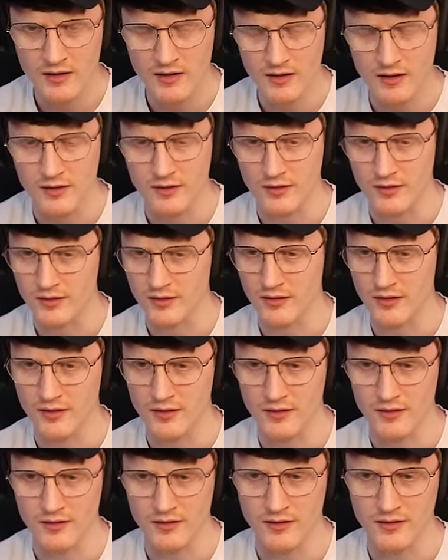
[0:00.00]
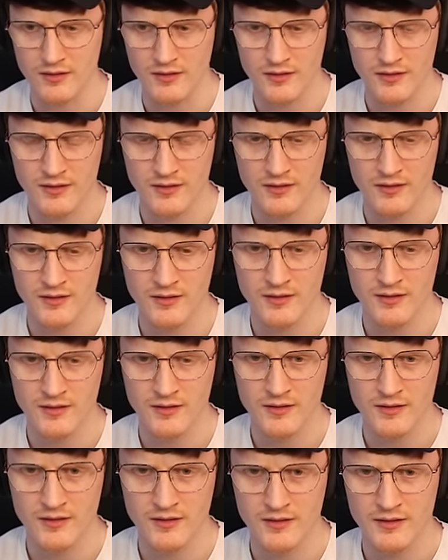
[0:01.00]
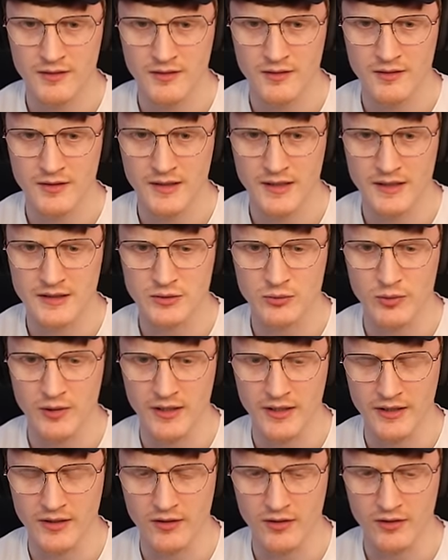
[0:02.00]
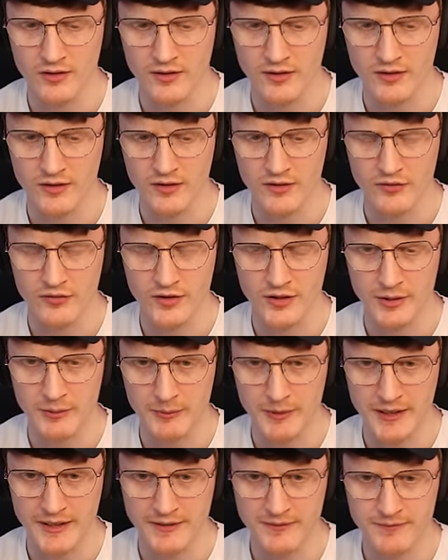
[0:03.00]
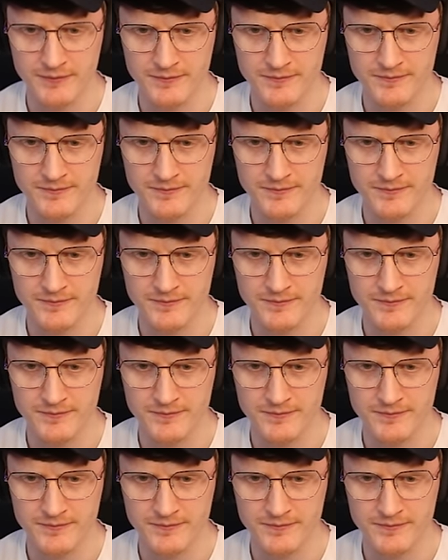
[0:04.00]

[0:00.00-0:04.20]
Oh, God. It's really not looking good for you, mate.